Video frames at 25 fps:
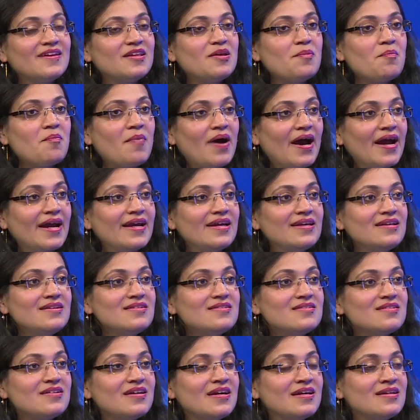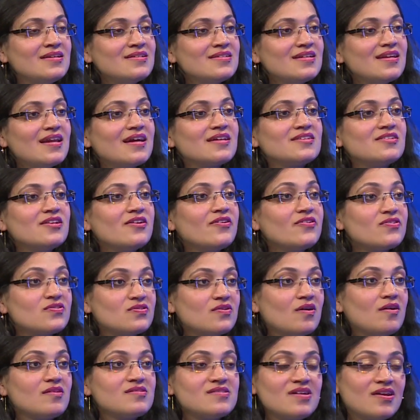the mind, intellect and
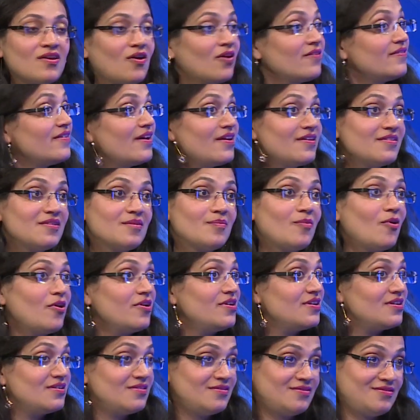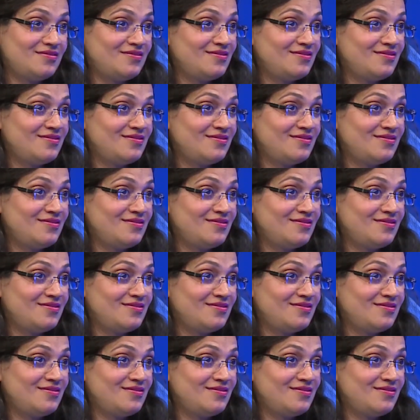resolves are not there in the body?